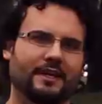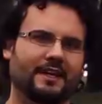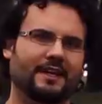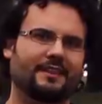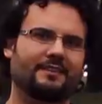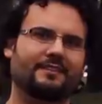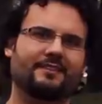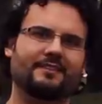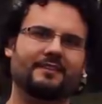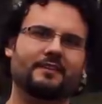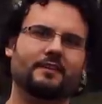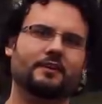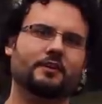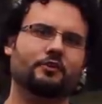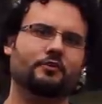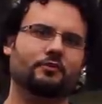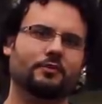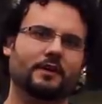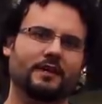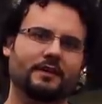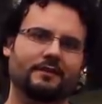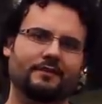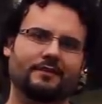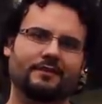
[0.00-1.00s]
It's still a
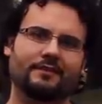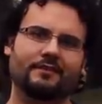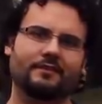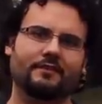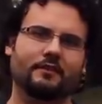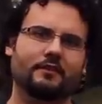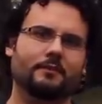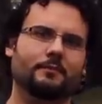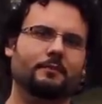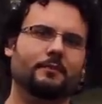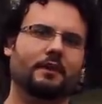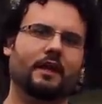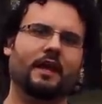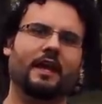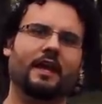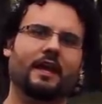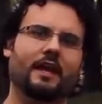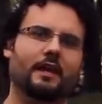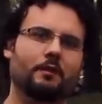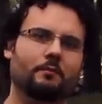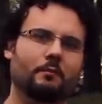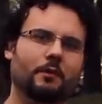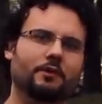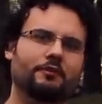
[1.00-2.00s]
great system
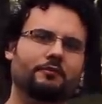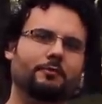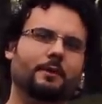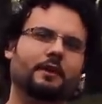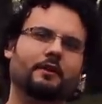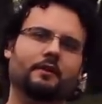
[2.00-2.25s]
and much